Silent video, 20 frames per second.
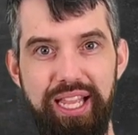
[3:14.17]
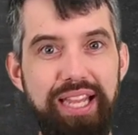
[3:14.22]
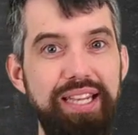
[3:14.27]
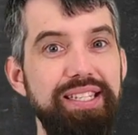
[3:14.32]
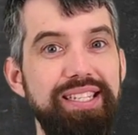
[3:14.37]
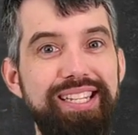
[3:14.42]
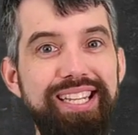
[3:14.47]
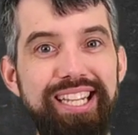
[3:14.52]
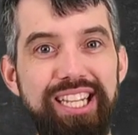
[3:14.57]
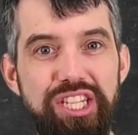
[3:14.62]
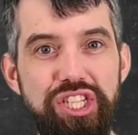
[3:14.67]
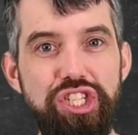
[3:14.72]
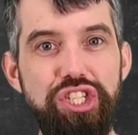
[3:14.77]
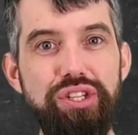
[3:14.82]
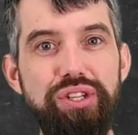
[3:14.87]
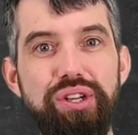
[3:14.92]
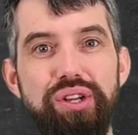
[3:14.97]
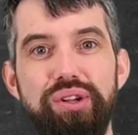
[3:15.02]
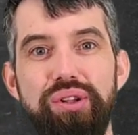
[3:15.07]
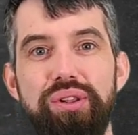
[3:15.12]

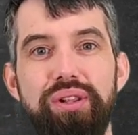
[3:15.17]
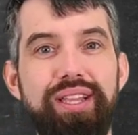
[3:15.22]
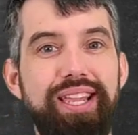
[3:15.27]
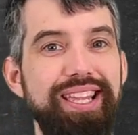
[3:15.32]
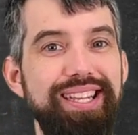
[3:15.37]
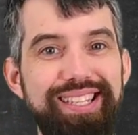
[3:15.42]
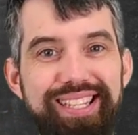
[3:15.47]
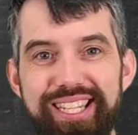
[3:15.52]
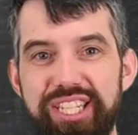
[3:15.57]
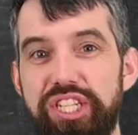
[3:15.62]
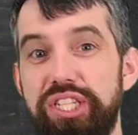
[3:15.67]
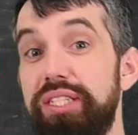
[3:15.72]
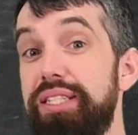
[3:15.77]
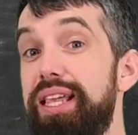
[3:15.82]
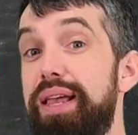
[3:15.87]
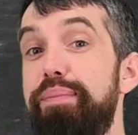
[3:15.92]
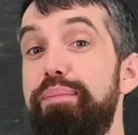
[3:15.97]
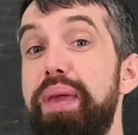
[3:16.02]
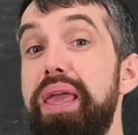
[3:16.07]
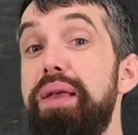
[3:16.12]
additional conditions
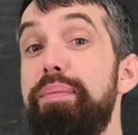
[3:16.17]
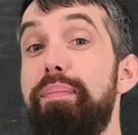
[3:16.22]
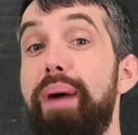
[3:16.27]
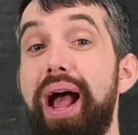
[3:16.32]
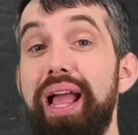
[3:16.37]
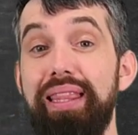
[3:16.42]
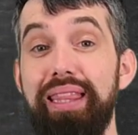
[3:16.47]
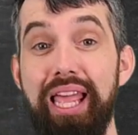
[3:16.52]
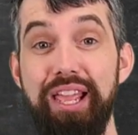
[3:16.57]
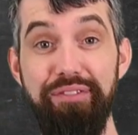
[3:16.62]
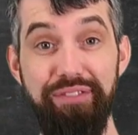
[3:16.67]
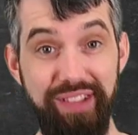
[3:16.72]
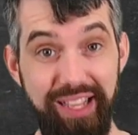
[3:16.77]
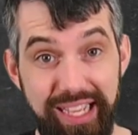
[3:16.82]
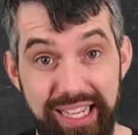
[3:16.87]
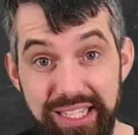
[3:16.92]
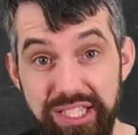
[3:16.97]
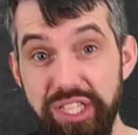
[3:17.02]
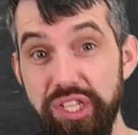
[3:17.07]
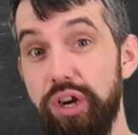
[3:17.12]
that make my life
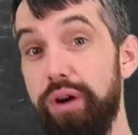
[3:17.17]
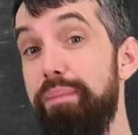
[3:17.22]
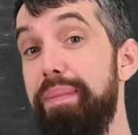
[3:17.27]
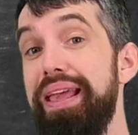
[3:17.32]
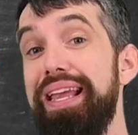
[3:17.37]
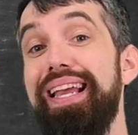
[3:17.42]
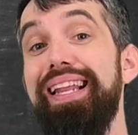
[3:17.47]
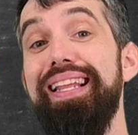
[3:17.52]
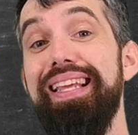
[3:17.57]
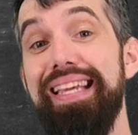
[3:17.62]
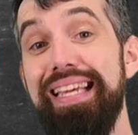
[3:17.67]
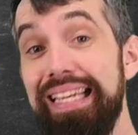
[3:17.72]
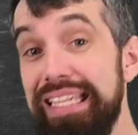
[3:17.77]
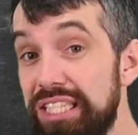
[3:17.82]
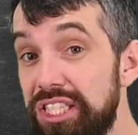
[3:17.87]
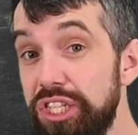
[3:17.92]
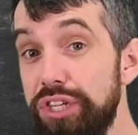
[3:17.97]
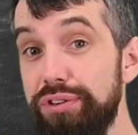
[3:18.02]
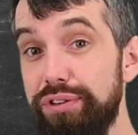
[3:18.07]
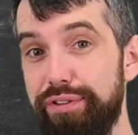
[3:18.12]
easier, make it
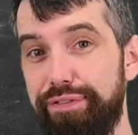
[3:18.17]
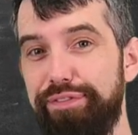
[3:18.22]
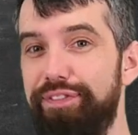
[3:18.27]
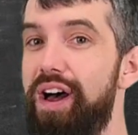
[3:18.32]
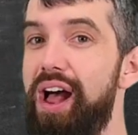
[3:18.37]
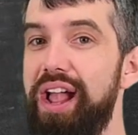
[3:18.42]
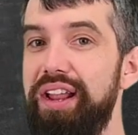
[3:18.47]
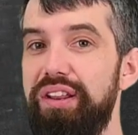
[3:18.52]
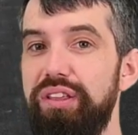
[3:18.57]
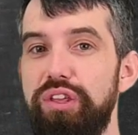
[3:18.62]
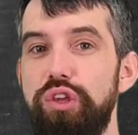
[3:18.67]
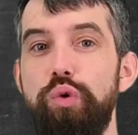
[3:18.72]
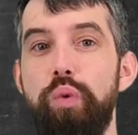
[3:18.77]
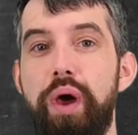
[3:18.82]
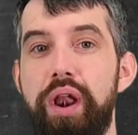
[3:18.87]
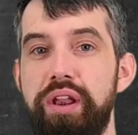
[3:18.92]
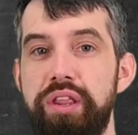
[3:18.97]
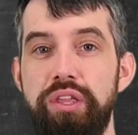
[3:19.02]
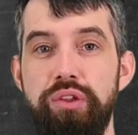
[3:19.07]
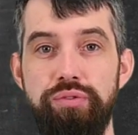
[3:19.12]
easier to find a
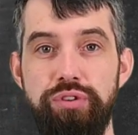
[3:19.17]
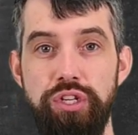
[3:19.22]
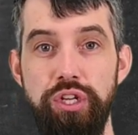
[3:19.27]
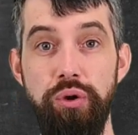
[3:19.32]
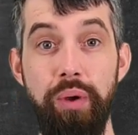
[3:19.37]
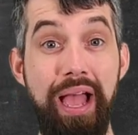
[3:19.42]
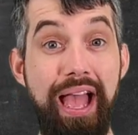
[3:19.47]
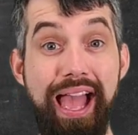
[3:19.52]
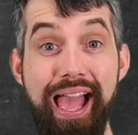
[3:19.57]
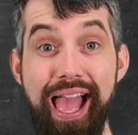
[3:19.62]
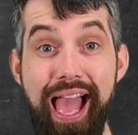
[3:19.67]
u1 and a u2,